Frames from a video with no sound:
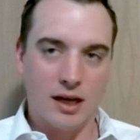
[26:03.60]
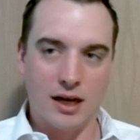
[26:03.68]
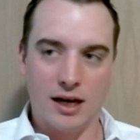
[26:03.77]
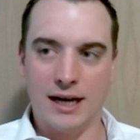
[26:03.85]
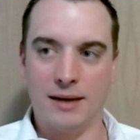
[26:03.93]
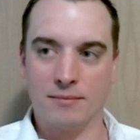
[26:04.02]

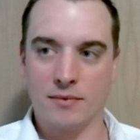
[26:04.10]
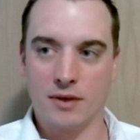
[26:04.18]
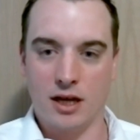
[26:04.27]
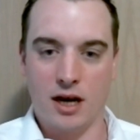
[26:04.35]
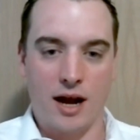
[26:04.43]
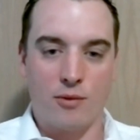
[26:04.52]

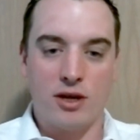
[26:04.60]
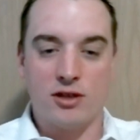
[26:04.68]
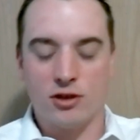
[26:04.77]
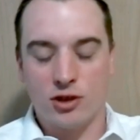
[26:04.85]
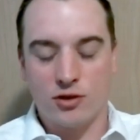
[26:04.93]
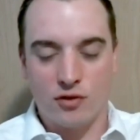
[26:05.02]
I
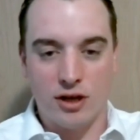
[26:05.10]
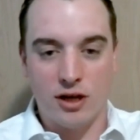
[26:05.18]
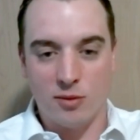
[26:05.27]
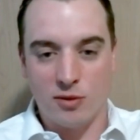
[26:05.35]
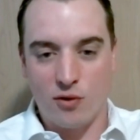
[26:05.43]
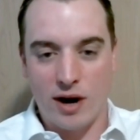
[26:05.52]
researched for a
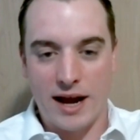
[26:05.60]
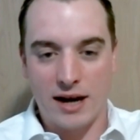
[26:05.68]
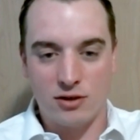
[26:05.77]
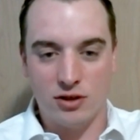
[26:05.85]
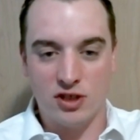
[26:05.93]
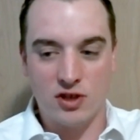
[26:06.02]
year before I
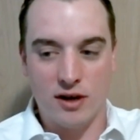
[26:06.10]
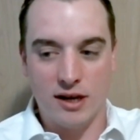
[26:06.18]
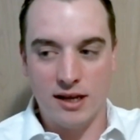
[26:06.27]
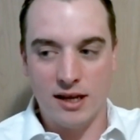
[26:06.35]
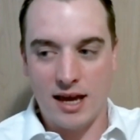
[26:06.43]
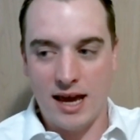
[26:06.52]
actually
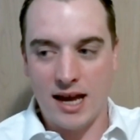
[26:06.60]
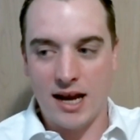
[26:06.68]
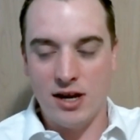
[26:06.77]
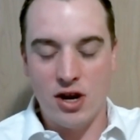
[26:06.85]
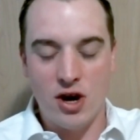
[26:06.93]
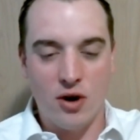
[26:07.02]
started. And I
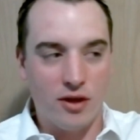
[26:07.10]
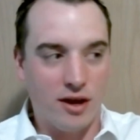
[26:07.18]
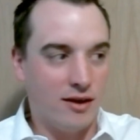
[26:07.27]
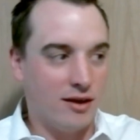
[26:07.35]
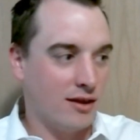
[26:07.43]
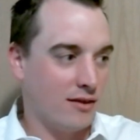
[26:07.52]
know
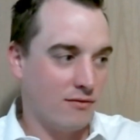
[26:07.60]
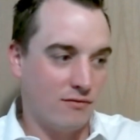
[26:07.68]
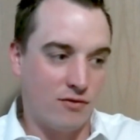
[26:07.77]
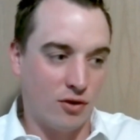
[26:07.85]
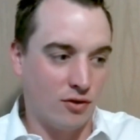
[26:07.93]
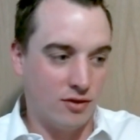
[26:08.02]
that
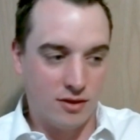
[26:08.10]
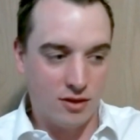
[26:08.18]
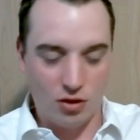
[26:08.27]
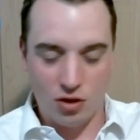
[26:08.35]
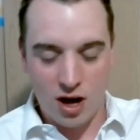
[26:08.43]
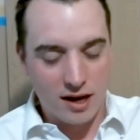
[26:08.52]
for the
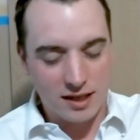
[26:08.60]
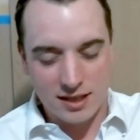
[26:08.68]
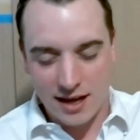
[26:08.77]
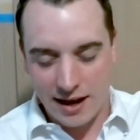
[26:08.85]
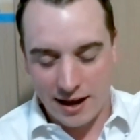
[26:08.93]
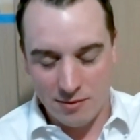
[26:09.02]
longest
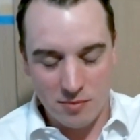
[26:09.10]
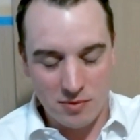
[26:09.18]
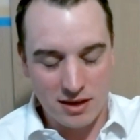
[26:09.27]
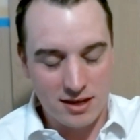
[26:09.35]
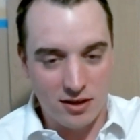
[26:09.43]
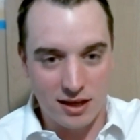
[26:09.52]
time, up
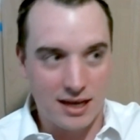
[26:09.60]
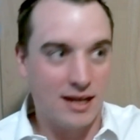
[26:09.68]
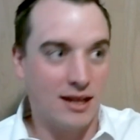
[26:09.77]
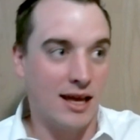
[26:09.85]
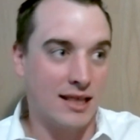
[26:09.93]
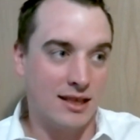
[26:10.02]
until
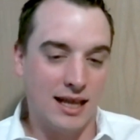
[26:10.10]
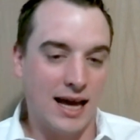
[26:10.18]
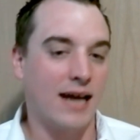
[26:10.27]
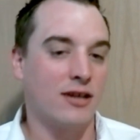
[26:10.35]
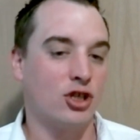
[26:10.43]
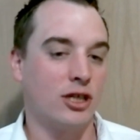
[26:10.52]
again, like the
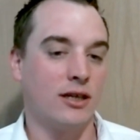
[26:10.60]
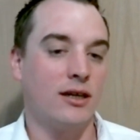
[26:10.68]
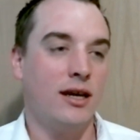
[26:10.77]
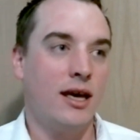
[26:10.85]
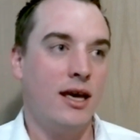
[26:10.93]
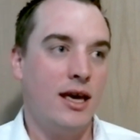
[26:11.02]
last
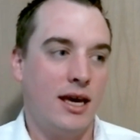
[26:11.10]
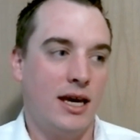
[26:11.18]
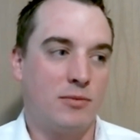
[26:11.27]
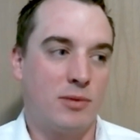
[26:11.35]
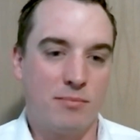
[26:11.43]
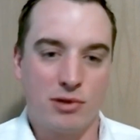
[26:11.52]
year,
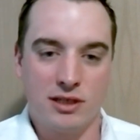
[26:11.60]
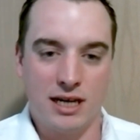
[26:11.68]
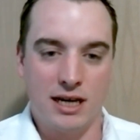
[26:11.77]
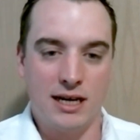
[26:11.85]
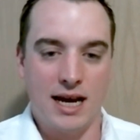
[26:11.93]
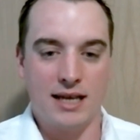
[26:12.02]
it's been
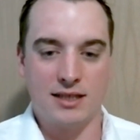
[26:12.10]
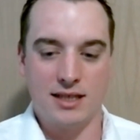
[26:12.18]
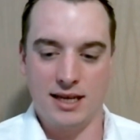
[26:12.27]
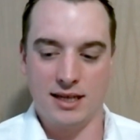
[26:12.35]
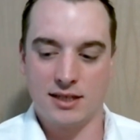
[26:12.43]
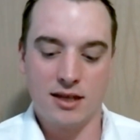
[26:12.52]
presented as
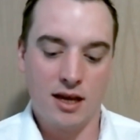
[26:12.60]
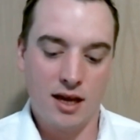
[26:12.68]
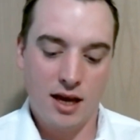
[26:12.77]
this,